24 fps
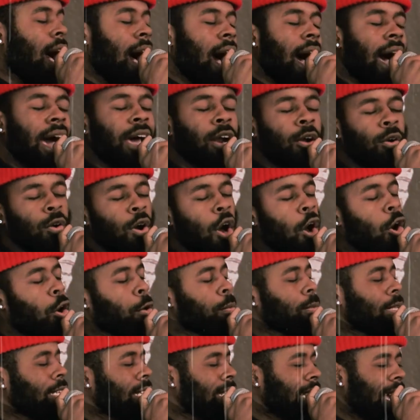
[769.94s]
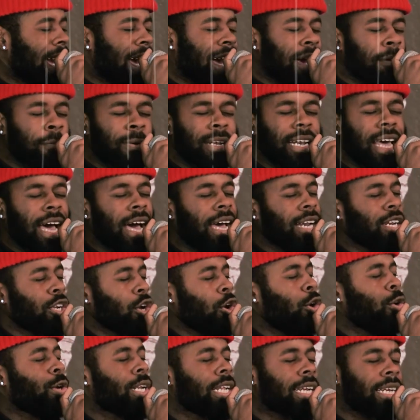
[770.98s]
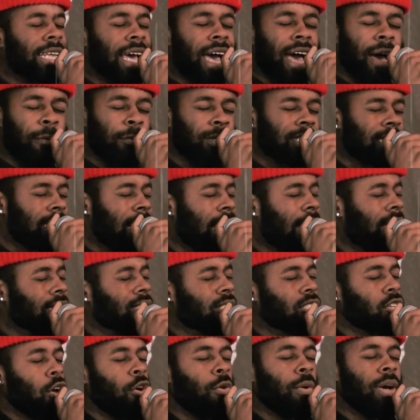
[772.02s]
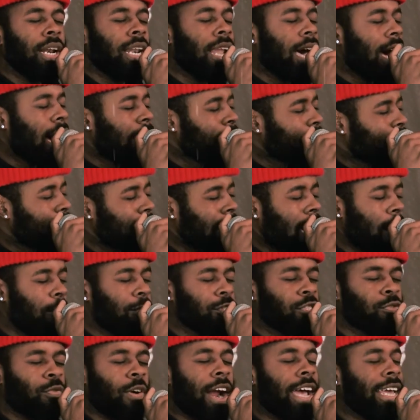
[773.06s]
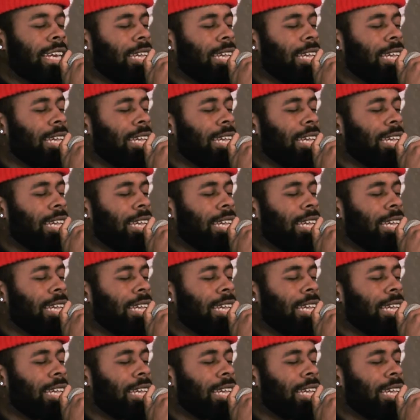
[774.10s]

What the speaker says: I don't hope to die, but I know that I was not so alive when I was writing